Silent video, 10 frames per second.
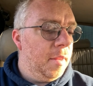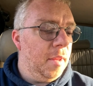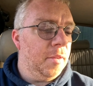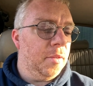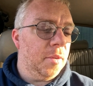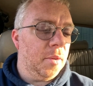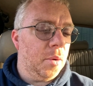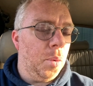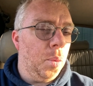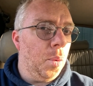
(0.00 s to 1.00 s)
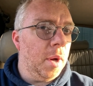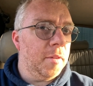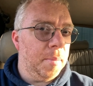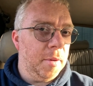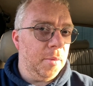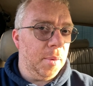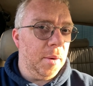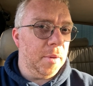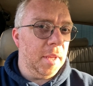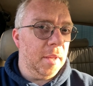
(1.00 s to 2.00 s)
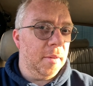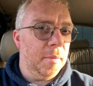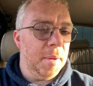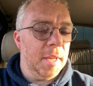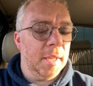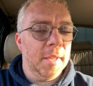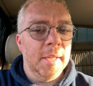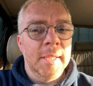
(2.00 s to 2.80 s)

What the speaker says: There's quite a bit of welding to be done.